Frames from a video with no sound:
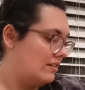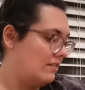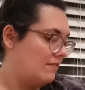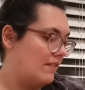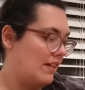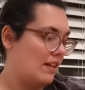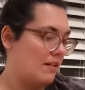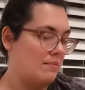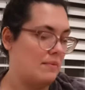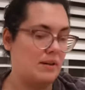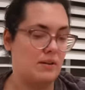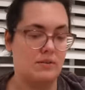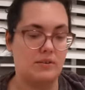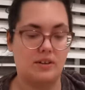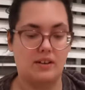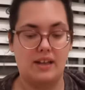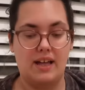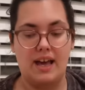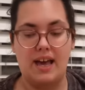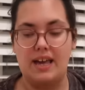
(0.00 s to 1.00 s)
developmental
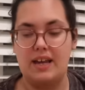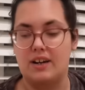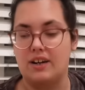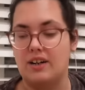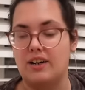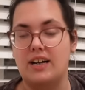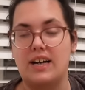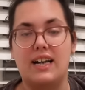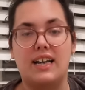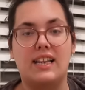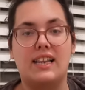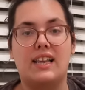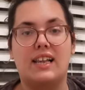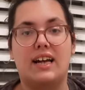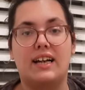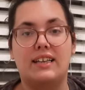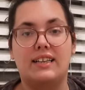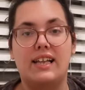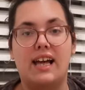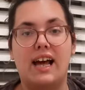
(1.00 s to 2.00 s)
delay or anything
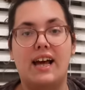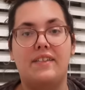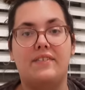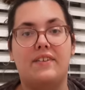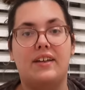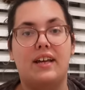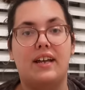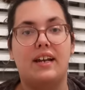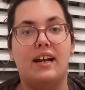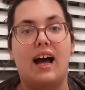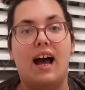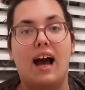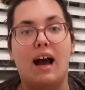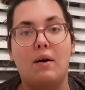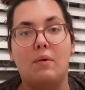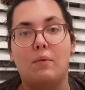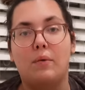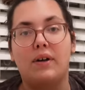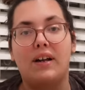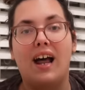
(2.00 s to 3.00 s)
like that, then
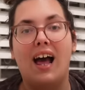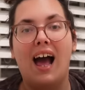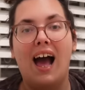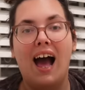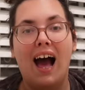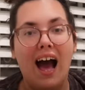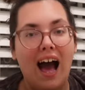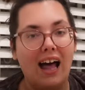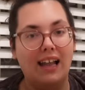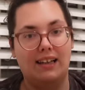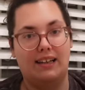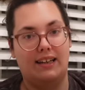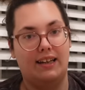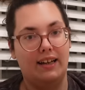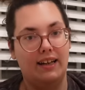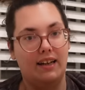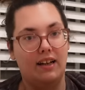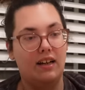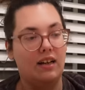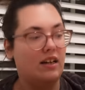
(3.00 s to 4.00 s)
I would highly
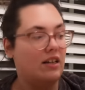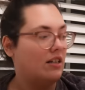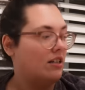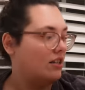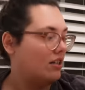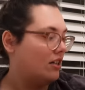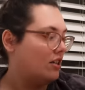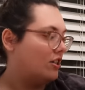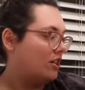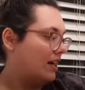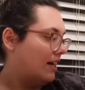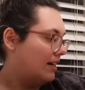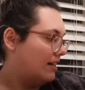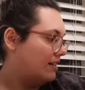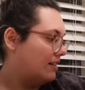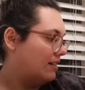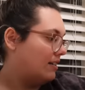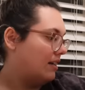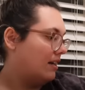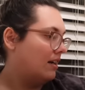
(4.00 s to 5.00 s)

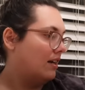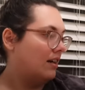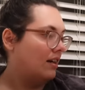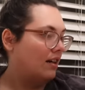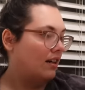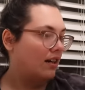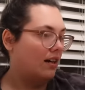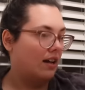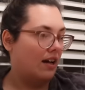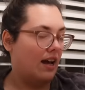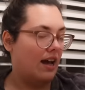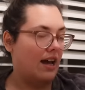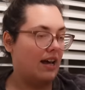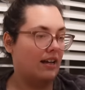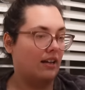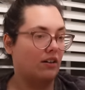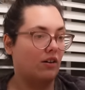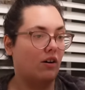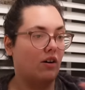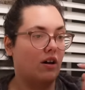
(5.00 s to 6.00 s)
suggest
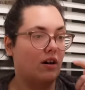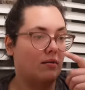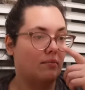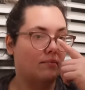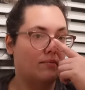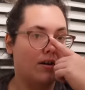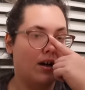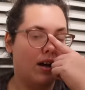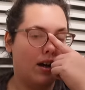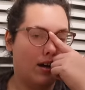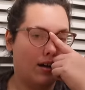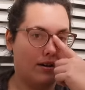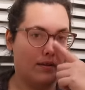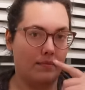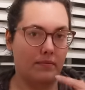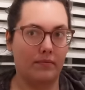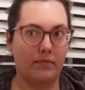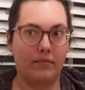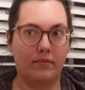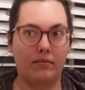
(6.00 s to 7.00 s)
an alarm.
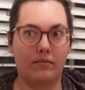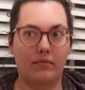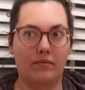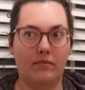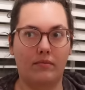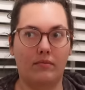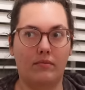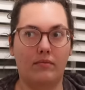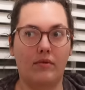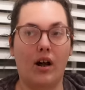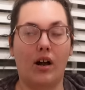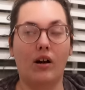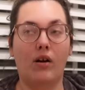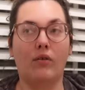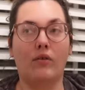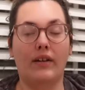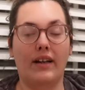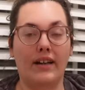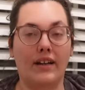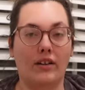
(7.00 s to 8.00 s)
Um, not
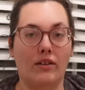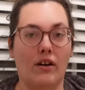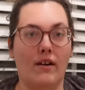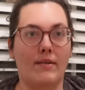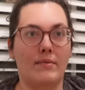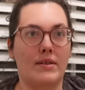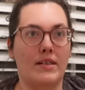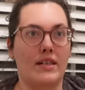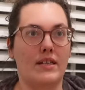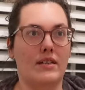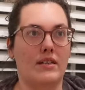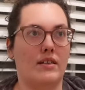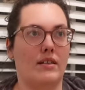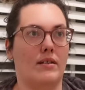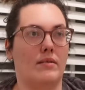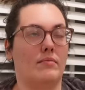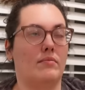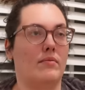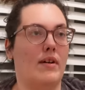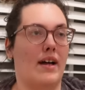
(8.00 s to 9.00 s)
only an alarm
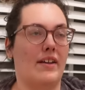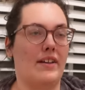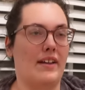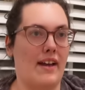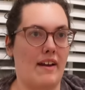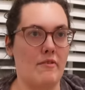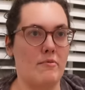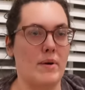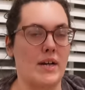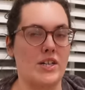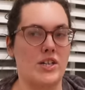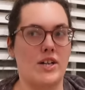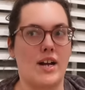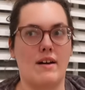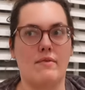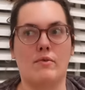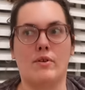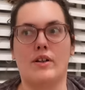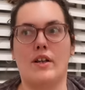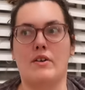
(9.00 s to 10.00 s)
system, I think everybody should
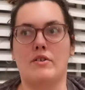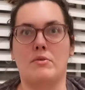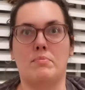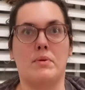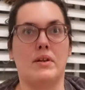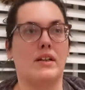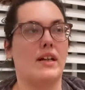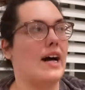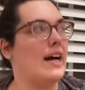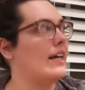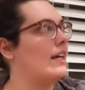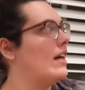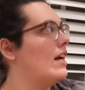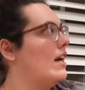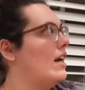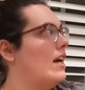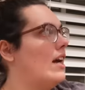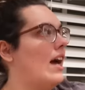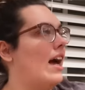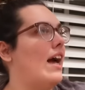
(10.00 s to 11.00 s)
have one of those, but like
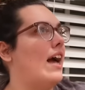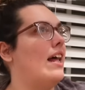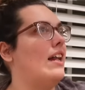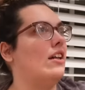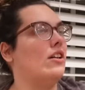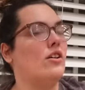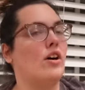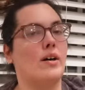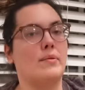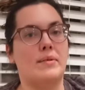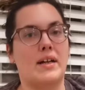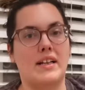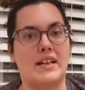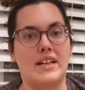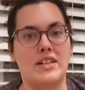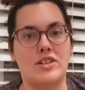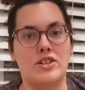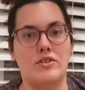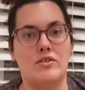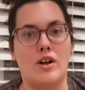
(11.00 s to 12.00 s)
an alarm that
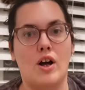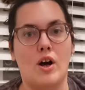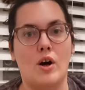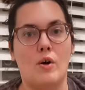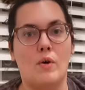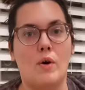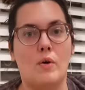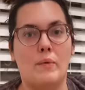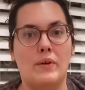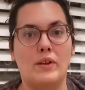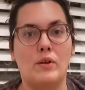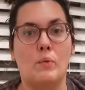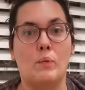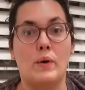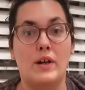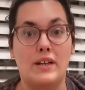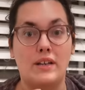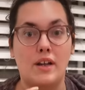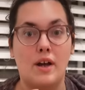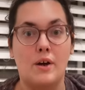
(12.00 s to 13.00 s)
lets you know when the
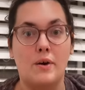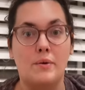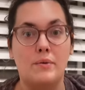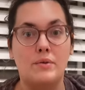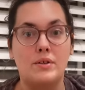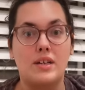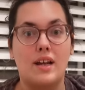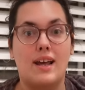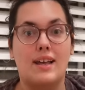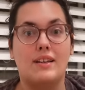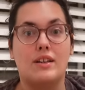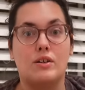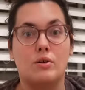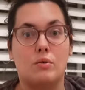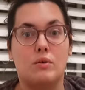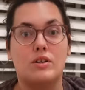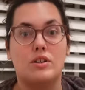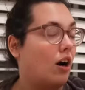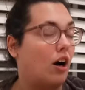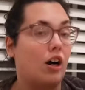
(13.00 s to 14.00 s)
windows and the
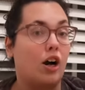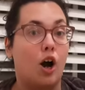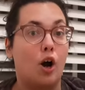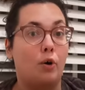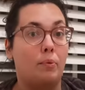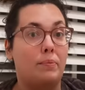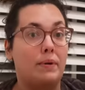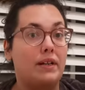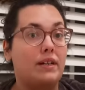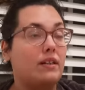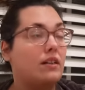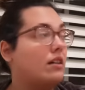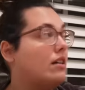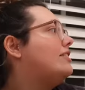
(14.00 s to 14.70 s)
doors are opened.